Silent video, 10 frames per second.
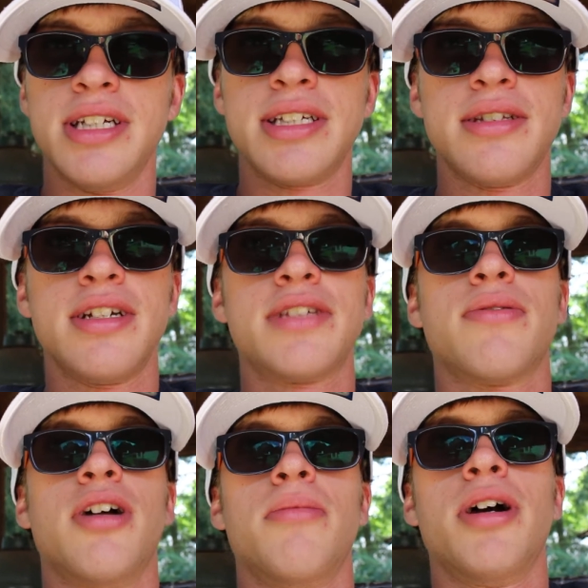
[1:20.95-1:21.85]
These things
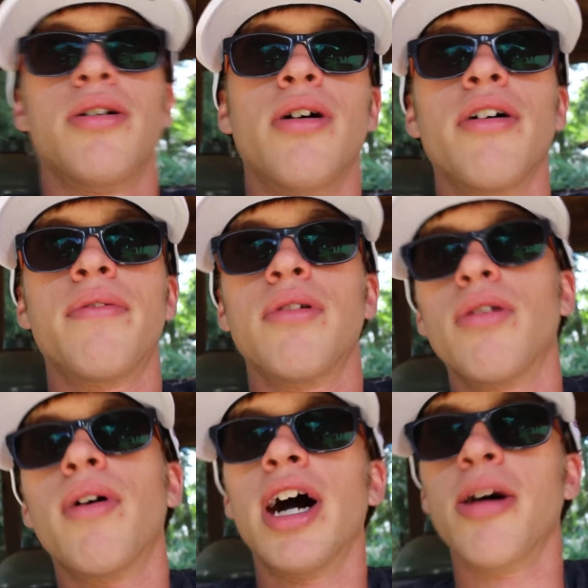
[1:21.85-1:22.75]
were on my heart for
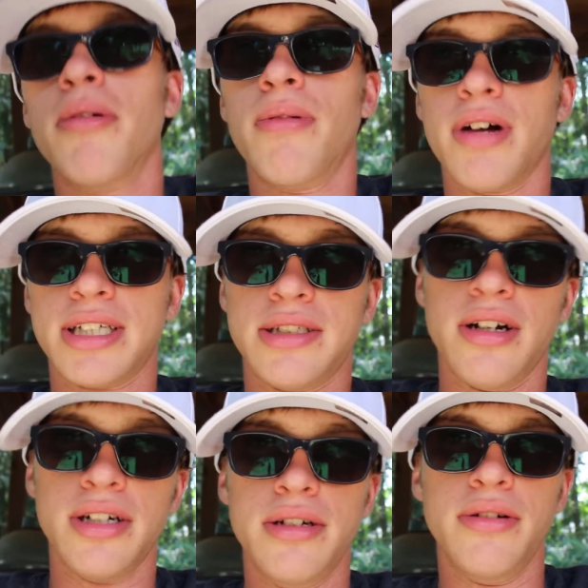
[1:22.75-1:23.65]
a while before I
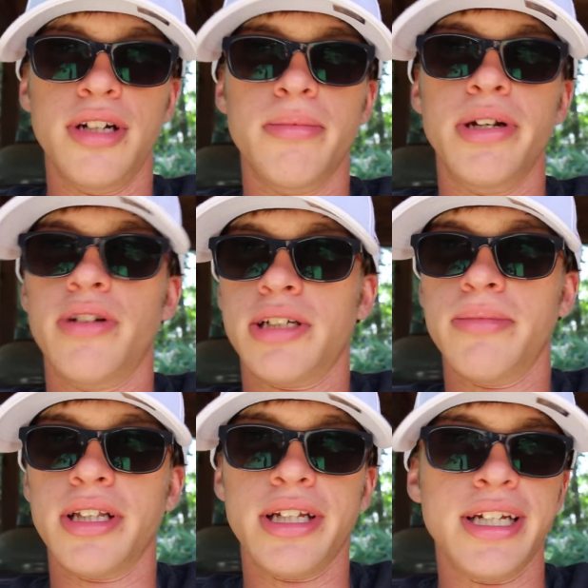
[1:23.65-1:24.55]
started doing them, and
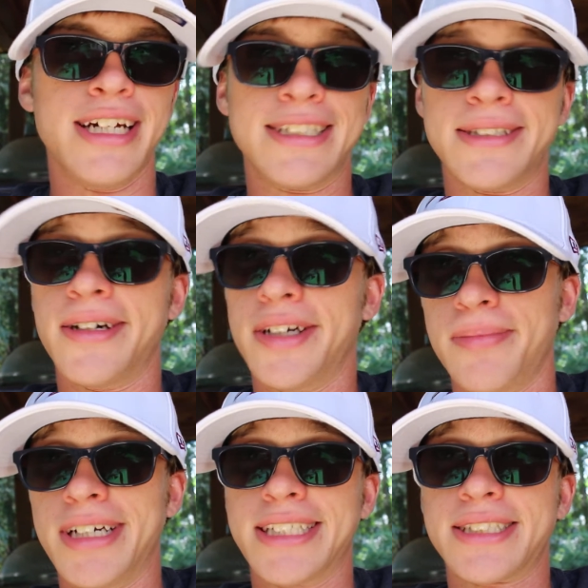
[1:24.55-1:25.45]
ultimately I started
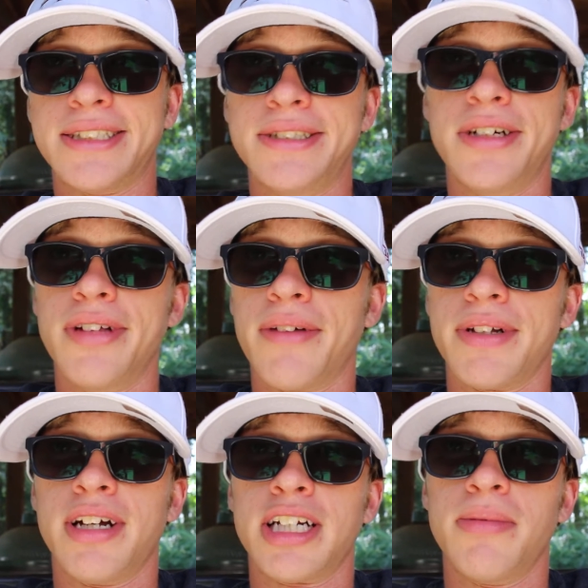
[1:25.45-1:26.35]
them as, like we
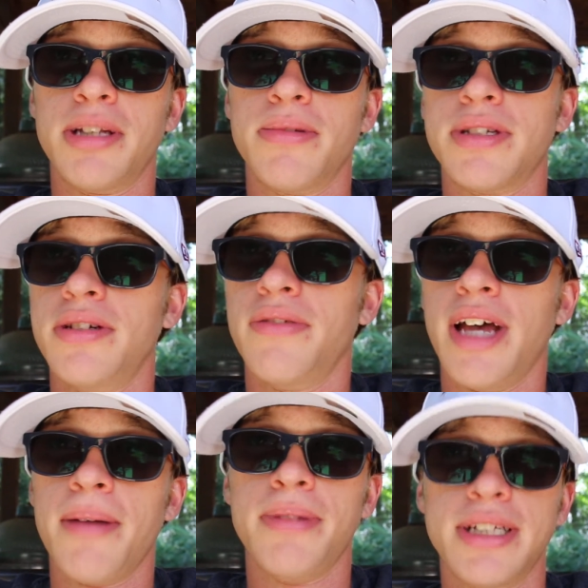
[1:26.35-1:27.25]
talked about, the pursuit of
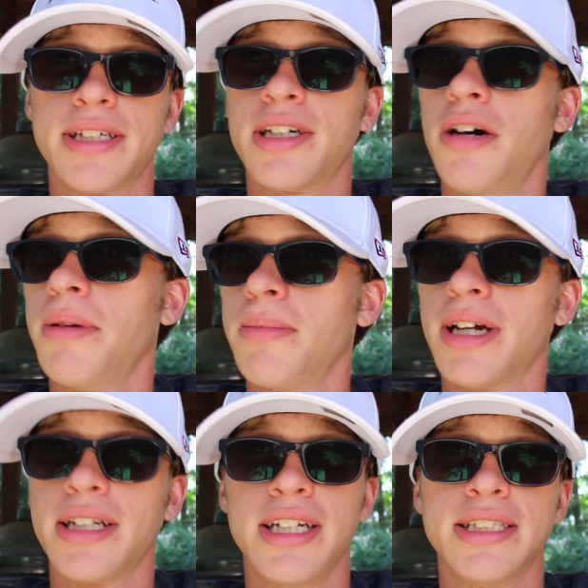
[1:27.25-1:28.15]
happiness, a coping
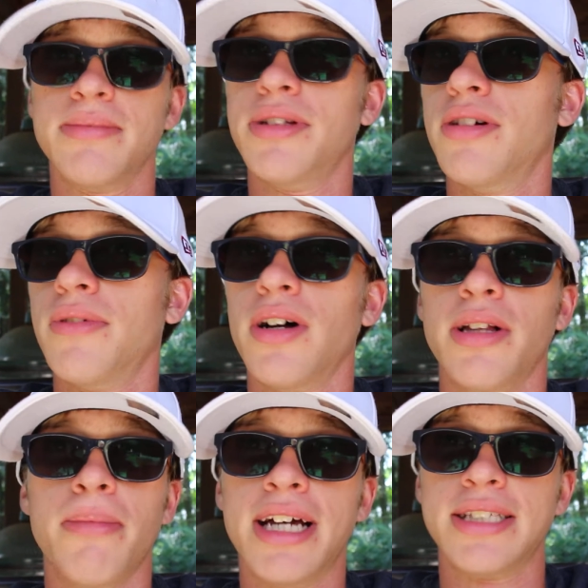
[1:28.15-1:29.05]
mechanism to deal with all
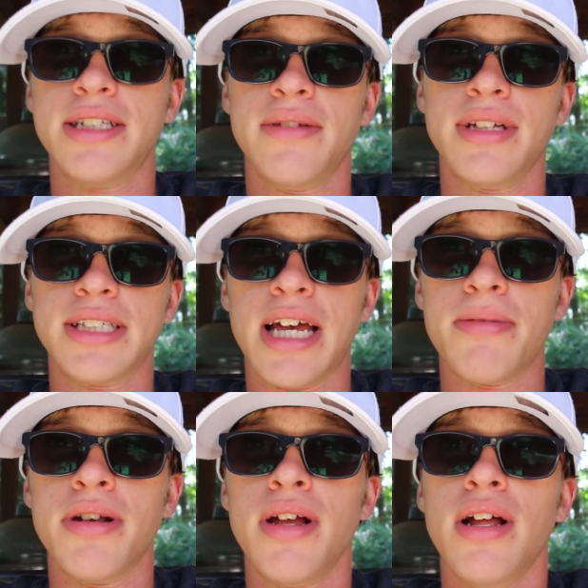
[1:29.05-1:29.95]
the bad stuff that's
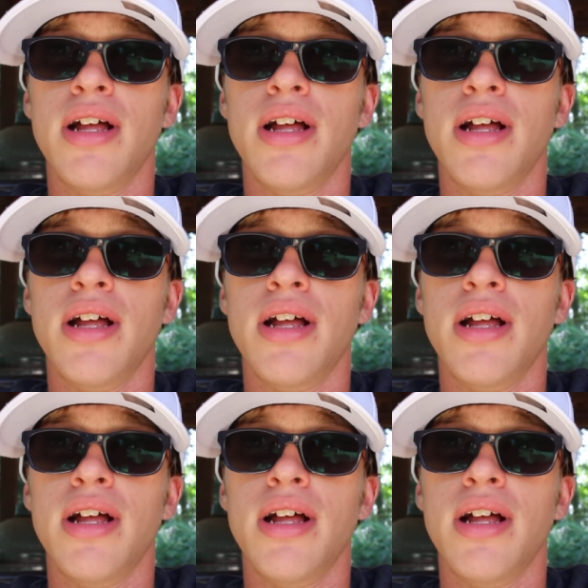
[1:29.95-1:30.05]
happened.